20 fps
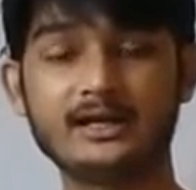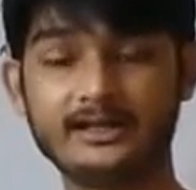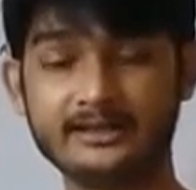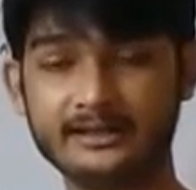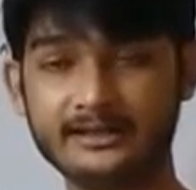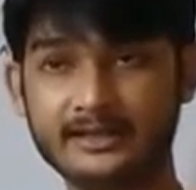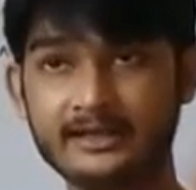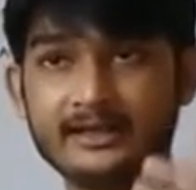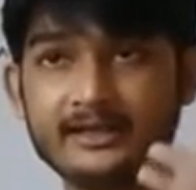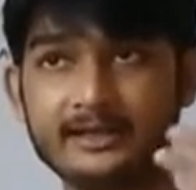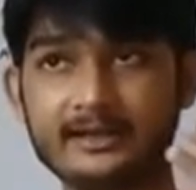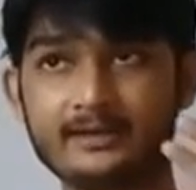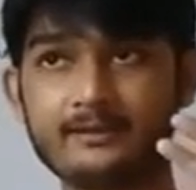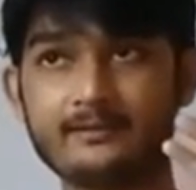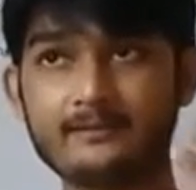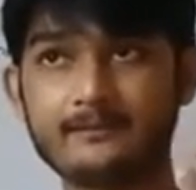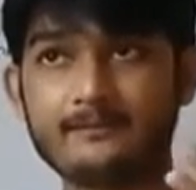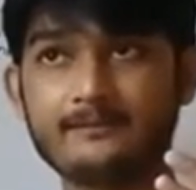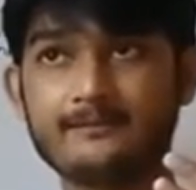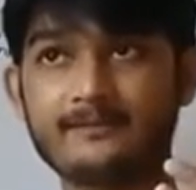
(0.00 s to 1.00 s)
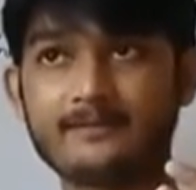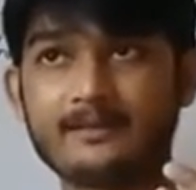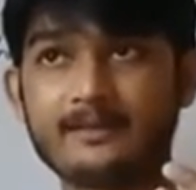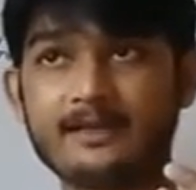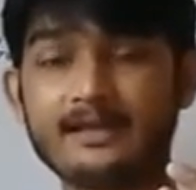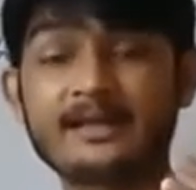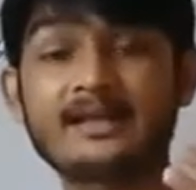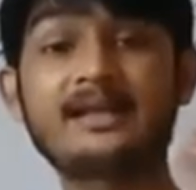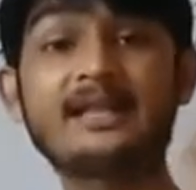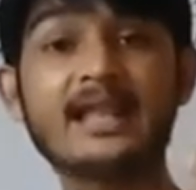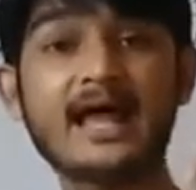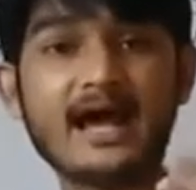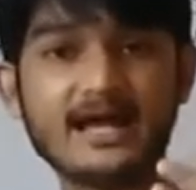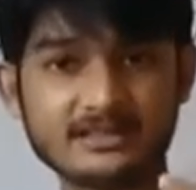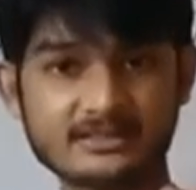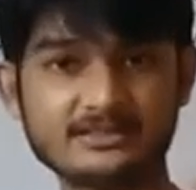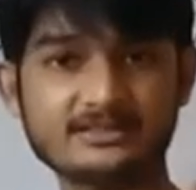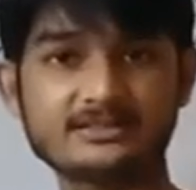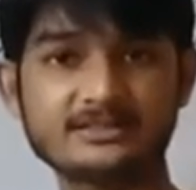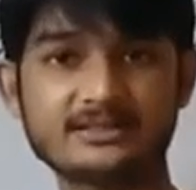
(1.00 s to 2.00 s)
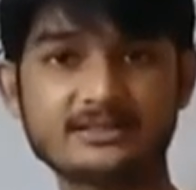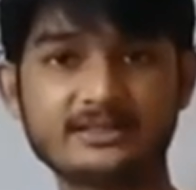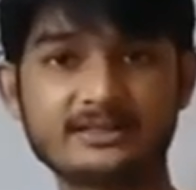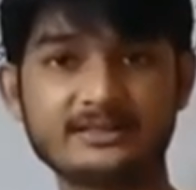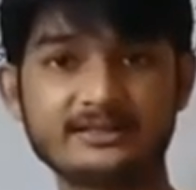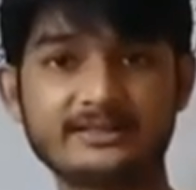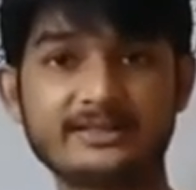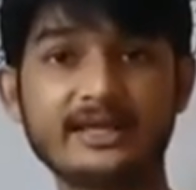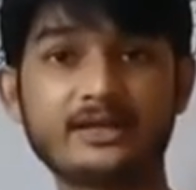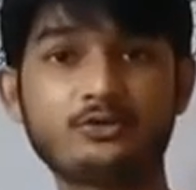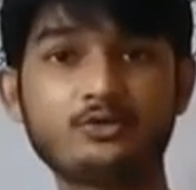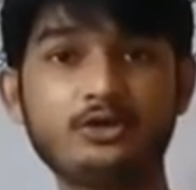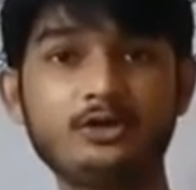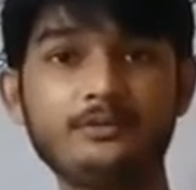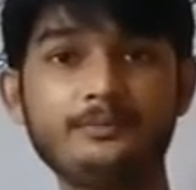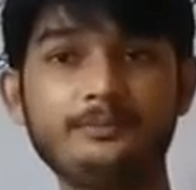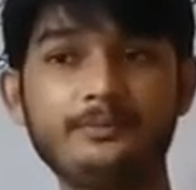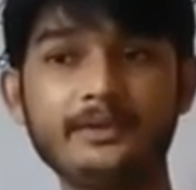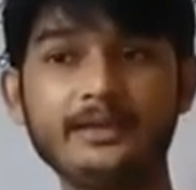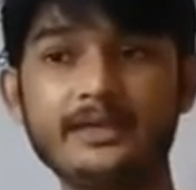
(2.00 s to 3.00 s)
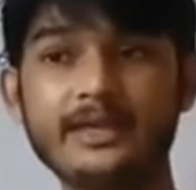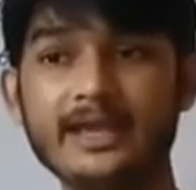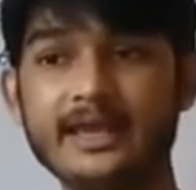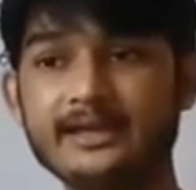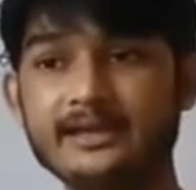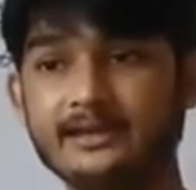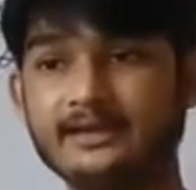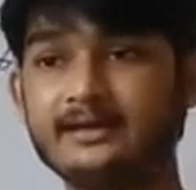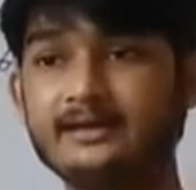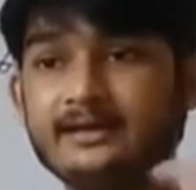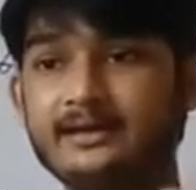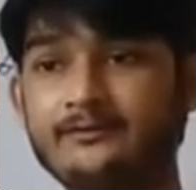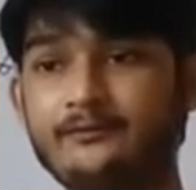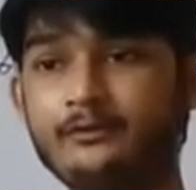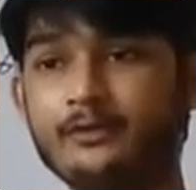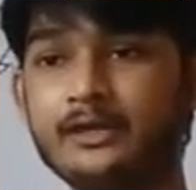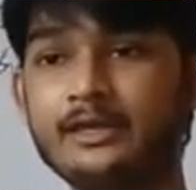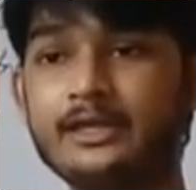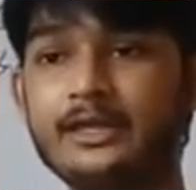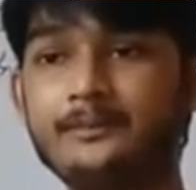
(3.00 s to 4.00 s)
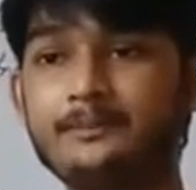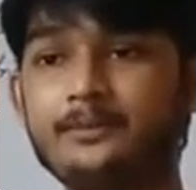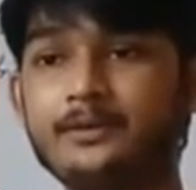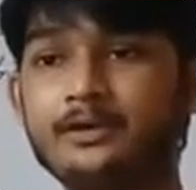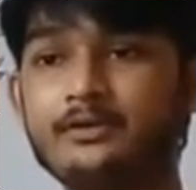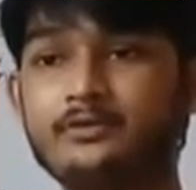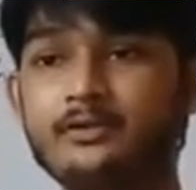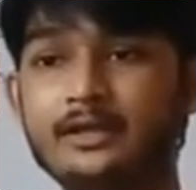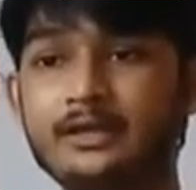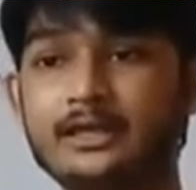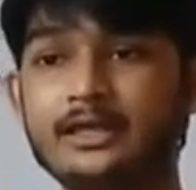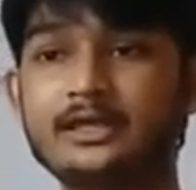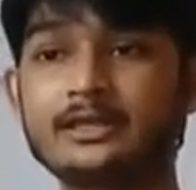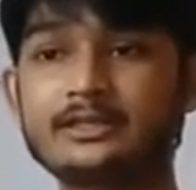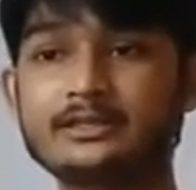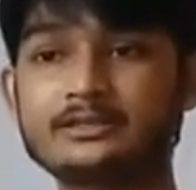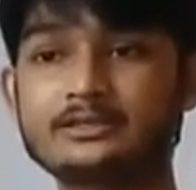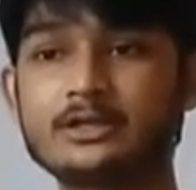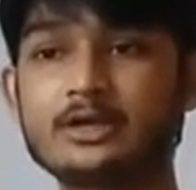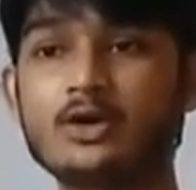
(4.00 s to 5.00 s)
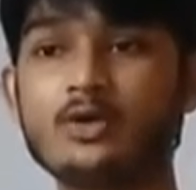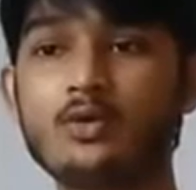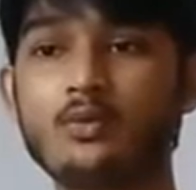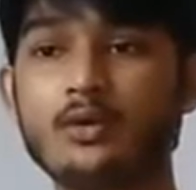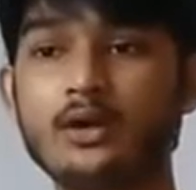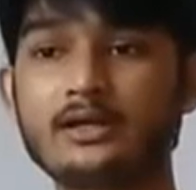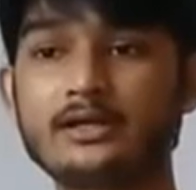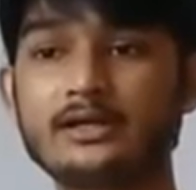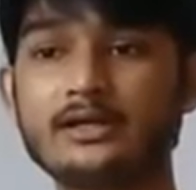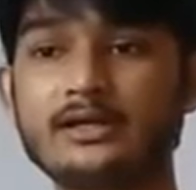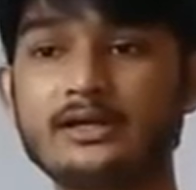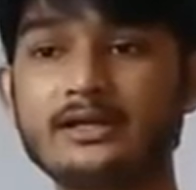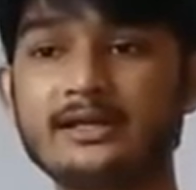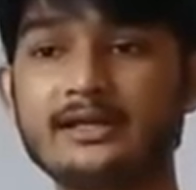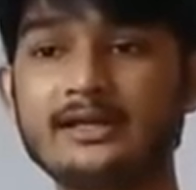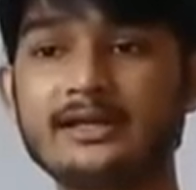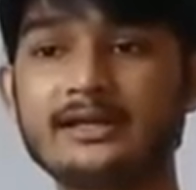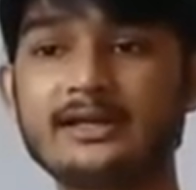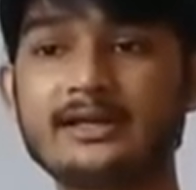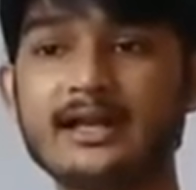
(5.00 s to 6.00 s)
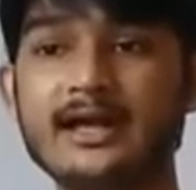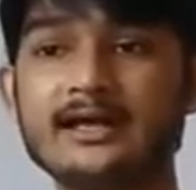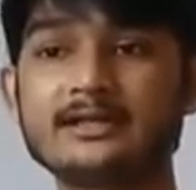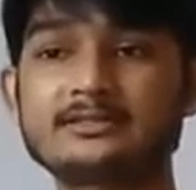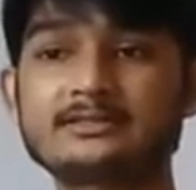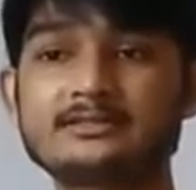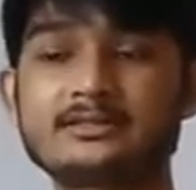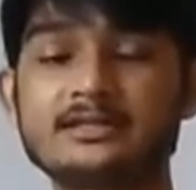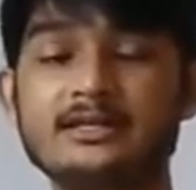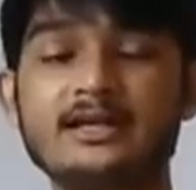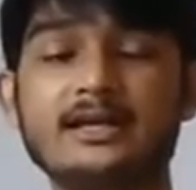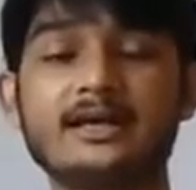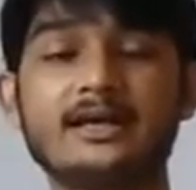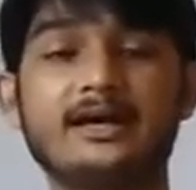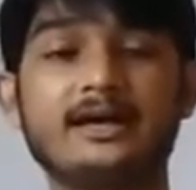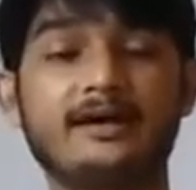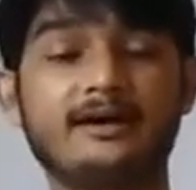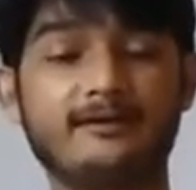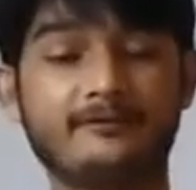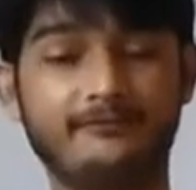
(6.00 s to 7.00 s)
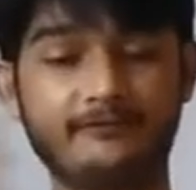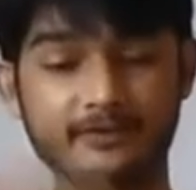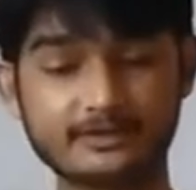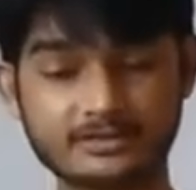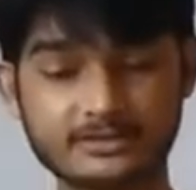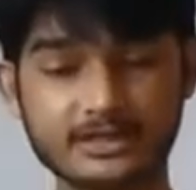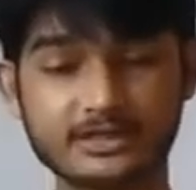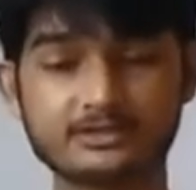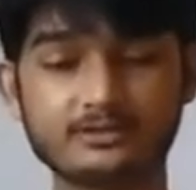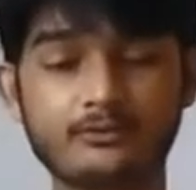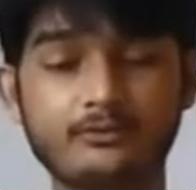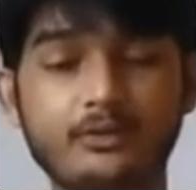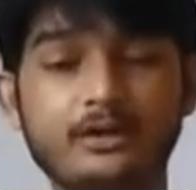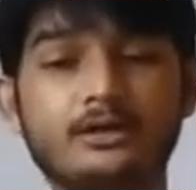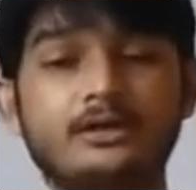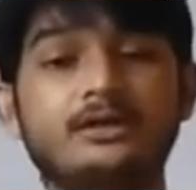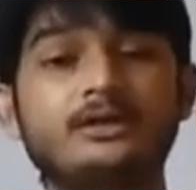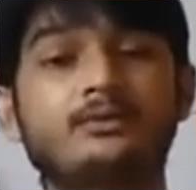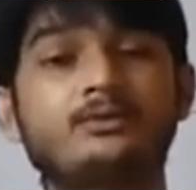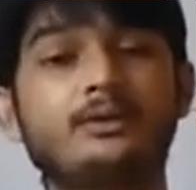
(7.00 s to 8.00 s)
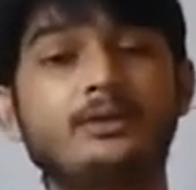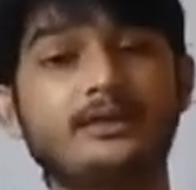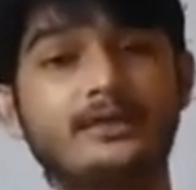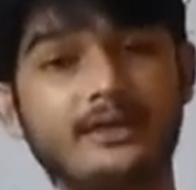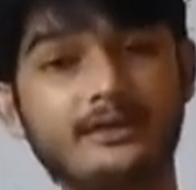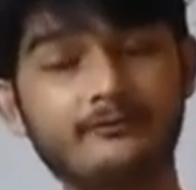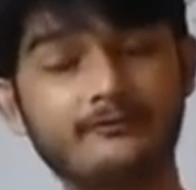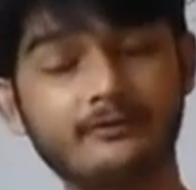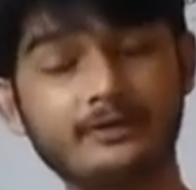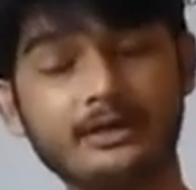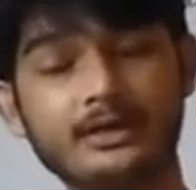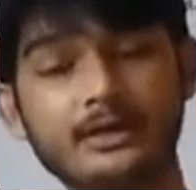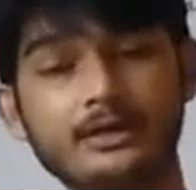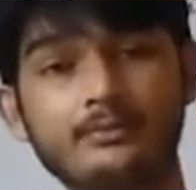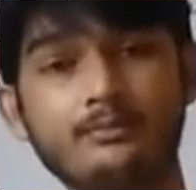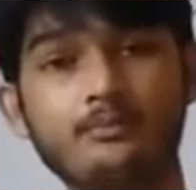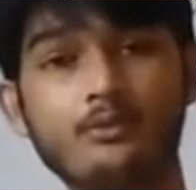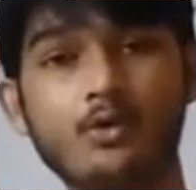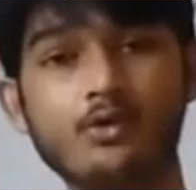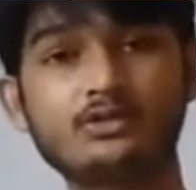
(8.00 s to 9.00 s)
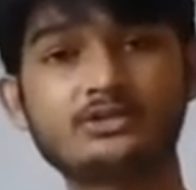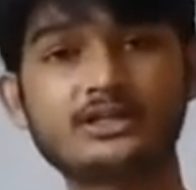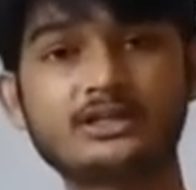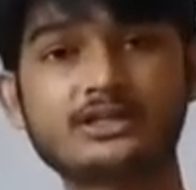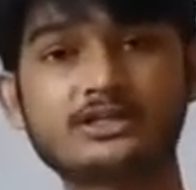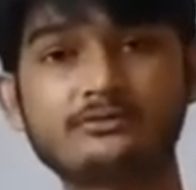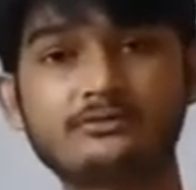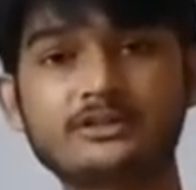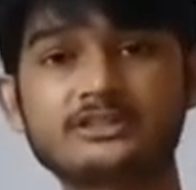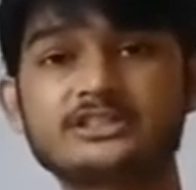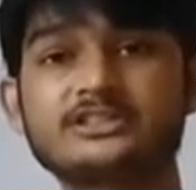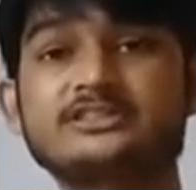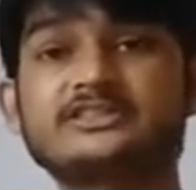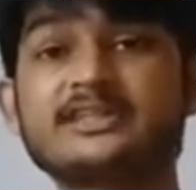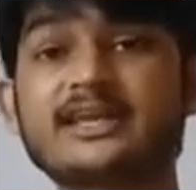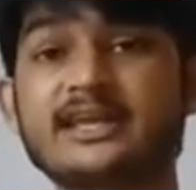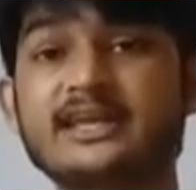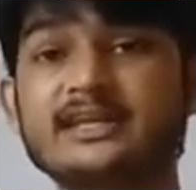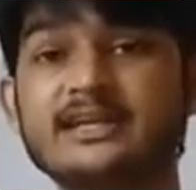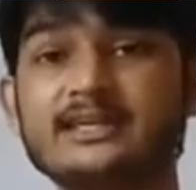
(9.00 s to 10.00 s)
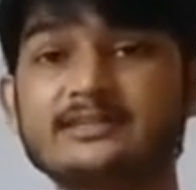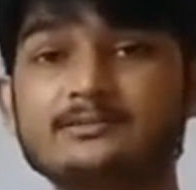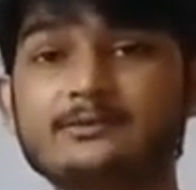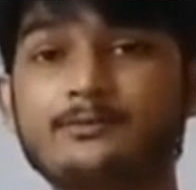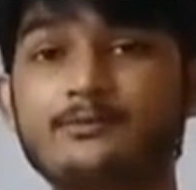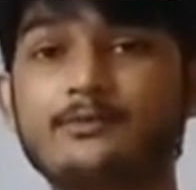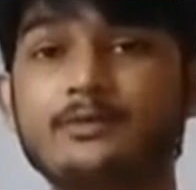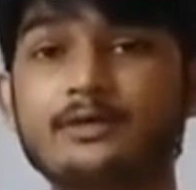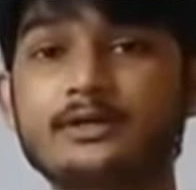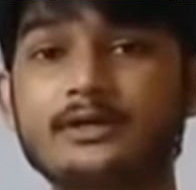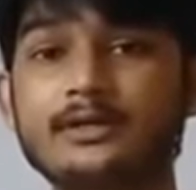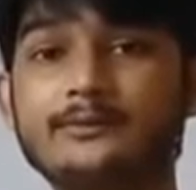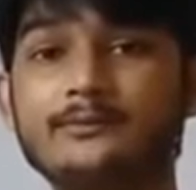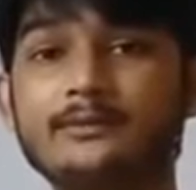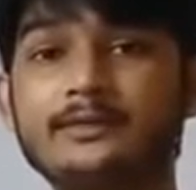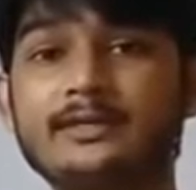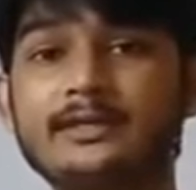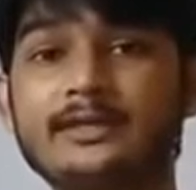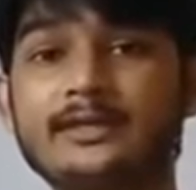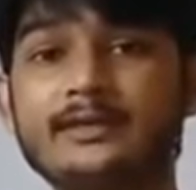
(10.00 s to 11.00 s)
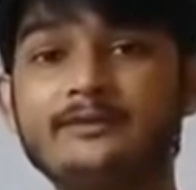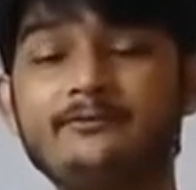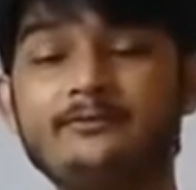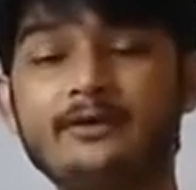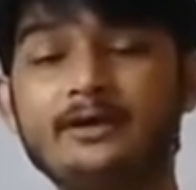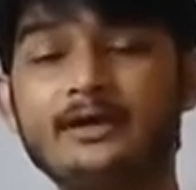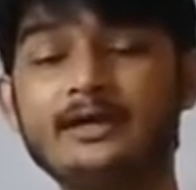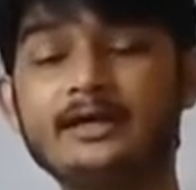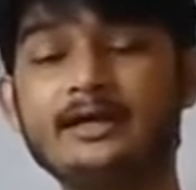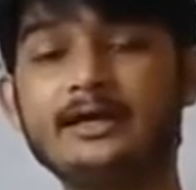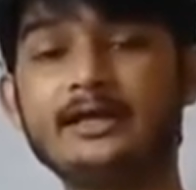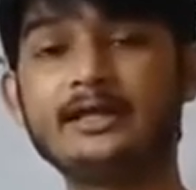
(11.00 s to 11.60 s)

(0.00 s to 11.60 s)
in a glass, that will be, and if we keep drinking this water in a glass, first glass of water will give more satisfaction, second glass of water will give